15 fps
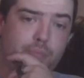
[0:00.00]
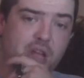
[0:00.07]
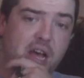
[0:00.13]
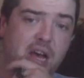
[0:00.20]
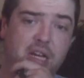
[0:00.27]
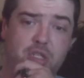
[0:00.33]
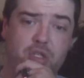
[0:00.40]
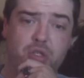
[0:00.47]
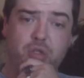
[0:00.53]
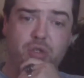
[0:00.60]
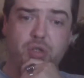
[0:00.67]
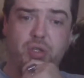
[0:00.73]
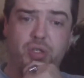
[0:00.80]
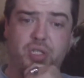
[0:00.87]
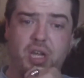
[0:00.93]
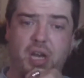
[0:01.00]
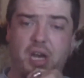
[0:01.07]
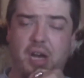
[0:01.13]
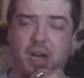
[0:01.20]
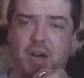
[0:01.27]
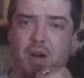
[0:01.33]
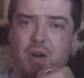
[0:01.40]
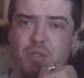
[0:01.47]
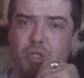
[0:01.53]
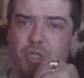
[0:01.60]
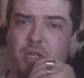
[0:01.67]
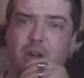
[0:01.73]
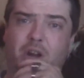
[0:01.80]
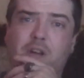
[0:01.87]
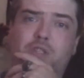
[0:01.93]
I actually used a
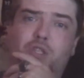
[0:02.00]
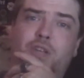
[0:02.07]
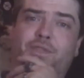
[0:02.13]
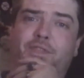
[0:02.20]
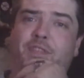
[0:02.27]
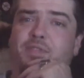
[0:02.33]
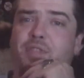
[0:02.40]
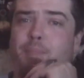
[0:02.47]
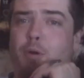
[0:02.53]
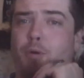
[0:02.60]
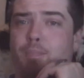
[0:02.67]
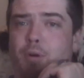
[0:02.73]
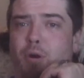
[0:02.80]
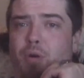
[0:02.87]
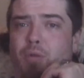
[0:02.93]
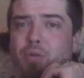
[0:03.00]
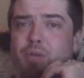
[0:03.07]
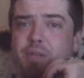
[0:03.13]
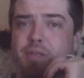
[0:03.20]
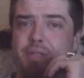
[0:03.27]
100 or 150ml bottle